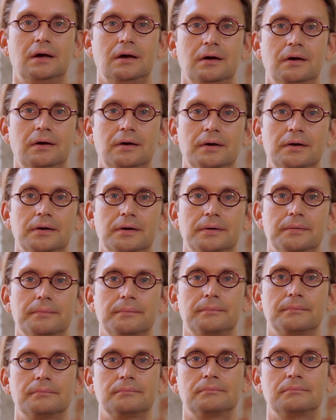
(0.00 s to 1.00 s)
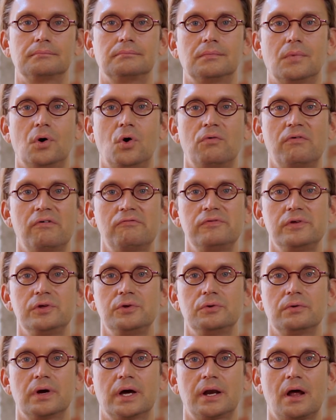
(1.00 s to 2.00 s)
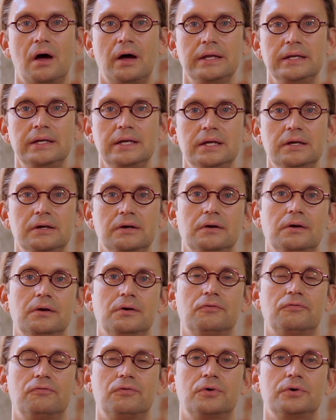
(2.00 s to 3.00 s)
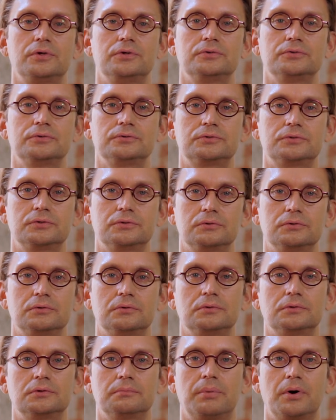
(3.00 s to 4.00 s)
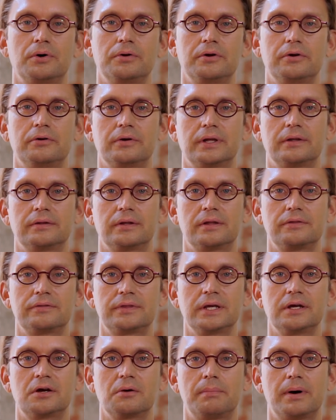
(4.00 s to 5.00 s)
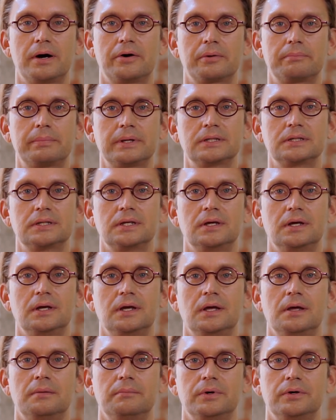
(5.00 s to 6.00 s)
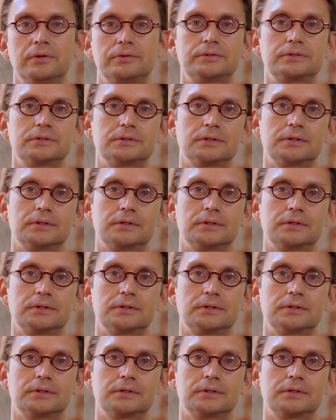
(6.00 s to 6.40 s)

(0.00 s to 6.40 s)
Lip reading: overview and idea for you to ponder and think about a bit. But